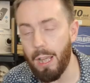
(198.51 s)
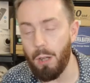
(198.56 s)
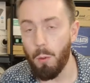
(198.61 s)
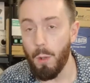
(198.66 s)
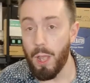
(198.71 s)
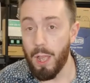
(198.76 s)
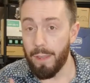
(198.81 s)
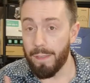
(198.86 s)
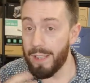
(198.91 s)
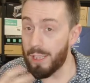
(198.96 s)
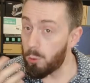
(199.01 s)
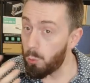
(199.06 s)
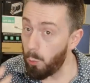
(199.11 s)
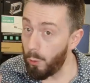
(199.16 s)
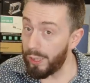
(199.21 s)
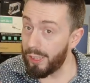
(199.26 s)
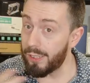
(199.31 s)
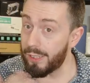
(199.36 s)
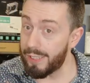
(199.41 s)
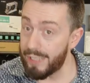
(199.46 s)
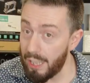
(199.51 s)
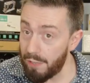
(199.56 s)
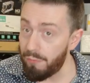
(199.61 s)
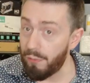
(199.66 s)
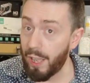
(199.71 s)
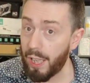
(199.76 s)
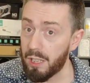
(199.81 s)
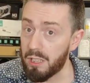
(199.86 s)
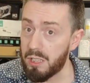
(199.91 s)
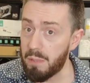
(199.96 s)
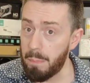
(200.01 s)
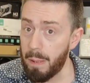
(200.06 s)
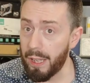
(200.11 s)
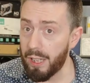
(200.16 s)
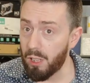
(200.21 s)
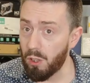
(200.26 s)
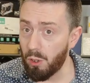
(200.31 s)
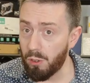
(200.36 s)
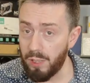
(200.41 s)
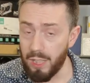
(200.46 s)
Now, this will differ
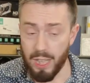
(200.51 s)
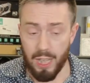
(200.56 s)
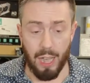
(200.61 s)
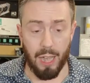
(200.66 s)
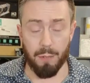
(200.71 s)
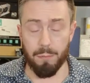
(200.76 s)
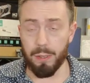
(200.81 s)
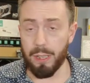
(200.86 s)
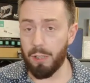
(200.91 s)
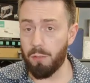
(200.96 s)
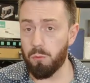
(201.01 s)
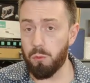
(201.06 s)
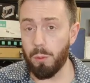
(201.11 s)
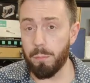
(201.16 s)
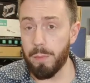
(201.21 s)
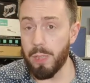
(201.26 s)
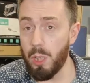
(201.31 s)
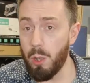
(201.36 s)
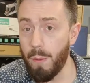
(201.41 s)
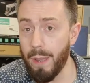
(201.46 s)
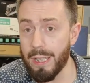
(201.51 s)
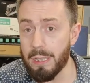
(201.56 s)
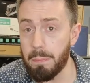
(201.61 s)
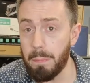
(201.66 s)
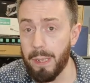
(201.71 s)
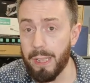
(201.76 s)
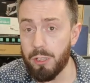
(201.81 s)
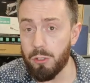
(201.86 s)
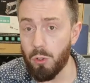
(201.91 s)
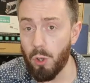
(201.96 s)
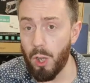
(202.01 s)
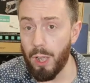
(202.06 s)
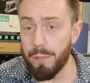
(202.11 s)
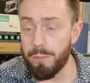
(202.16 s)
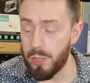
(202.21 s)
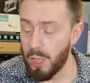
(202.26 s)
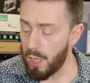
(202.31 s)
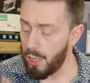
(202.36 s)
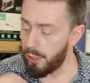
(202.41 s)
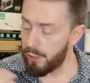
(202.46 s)
depending on everything from USB
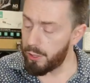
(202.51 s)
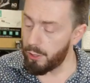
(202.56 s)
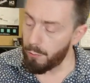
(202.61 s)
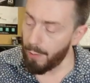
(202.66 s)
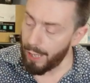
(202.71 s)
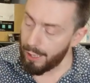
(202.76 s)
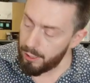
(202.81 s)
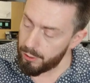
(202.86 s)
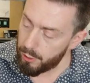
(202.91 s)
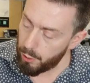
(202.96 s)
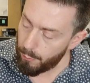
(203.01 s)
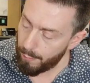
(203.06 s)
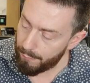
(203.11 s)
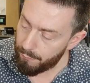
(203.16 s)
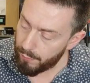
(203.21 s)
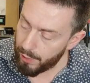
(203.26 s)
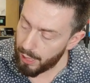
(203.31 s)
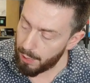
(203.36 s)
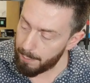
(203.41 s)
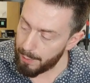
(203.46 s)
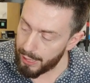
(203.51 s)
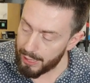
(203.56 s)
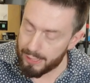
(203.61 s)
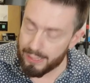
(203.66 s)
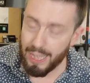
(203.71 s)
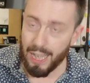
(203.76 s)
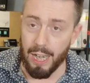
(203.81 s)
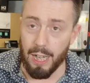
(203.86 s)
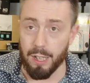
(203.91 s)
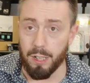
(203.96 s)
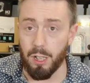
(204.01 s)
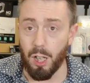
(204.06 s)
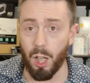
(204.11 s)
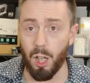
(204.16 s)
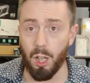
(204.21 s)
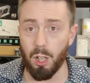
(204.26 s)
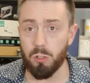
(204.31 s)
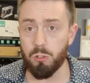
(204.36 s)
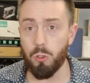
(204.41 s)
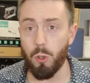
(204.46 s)
drives to M.2 NVMEs and
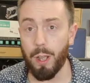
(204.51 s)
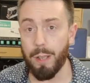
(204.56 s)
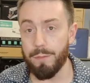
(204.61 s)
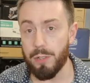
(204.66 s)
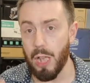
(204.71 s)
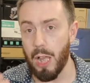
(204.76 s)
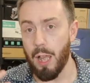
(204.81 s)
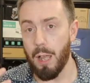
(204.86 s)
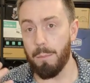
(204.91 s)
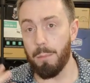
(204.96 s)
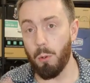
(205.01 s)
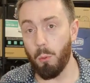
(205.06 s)
hard drives.